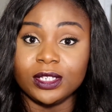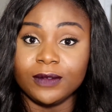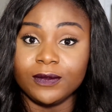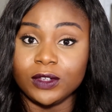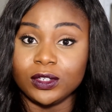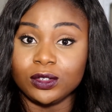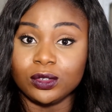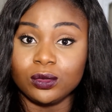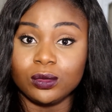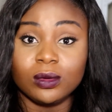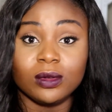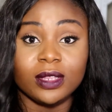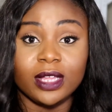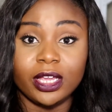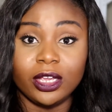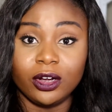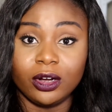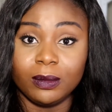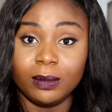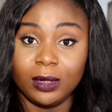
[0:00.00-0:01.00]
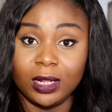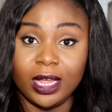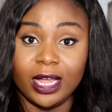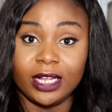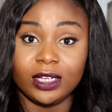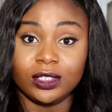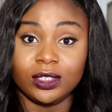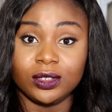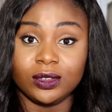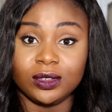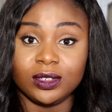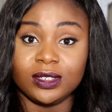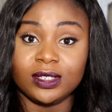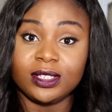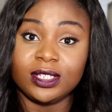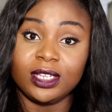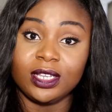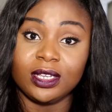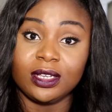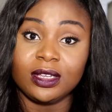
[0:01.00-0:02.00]
of a school that you're applying to
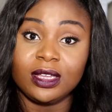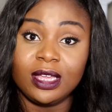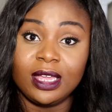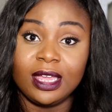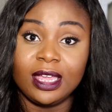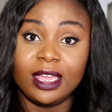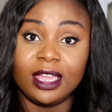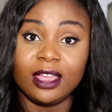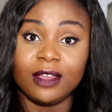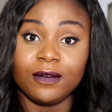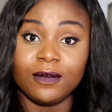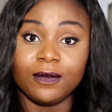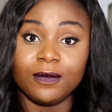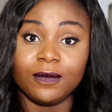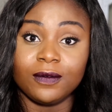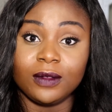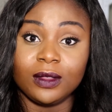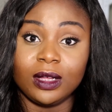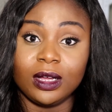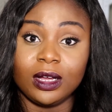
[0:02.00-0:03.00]
see if